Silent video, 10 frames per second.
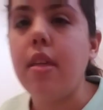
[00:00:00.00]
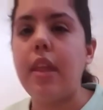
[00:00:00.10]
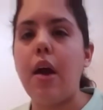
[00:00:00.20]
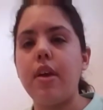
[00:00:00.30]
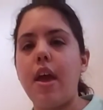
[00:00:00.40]

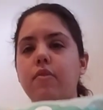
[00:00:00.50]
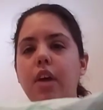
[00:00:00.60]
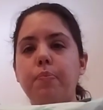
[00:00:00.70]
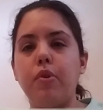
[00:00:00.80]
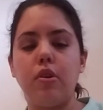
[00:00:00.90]
Now they have
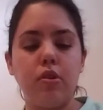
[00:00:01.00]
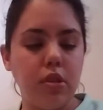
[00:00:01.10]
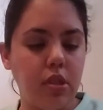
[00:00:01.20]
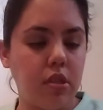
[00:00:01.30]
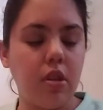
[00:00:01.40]

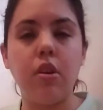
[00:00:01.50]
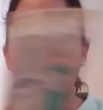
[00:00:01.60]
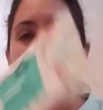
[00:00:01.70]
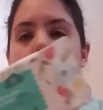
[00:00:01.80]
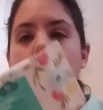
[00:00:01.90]
diapers,
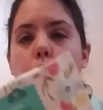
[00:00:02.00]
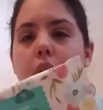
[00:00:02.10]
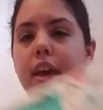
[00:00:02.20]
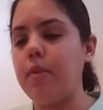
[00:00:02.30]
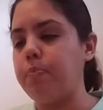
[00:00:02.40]

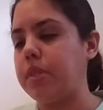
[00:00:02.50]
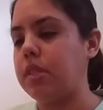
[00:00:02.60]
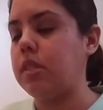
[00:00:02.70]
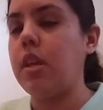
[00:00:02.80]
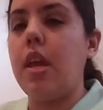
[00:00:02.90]
wipes,